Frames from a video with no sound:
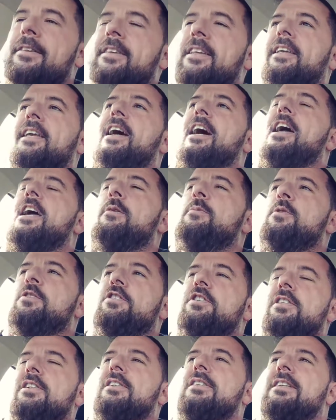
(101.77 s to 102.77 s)
in the game,
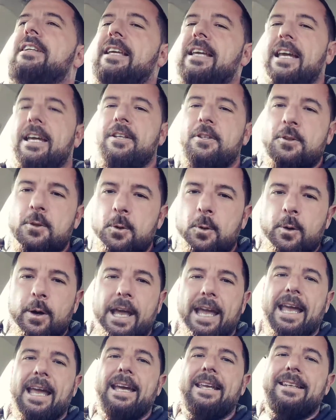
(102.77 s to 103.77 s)
Eugene. Get your
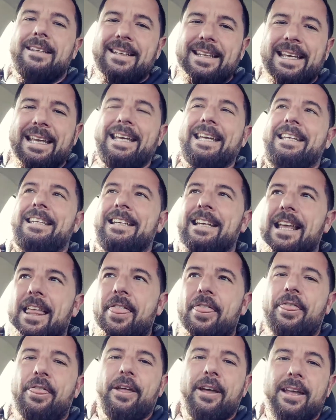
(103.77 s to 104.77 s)
head in
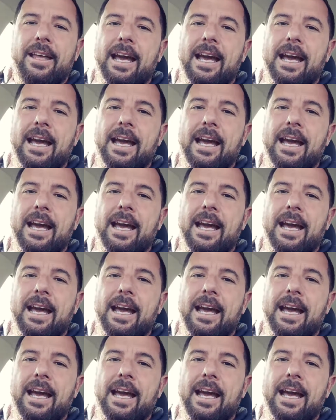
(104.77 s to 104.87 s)
the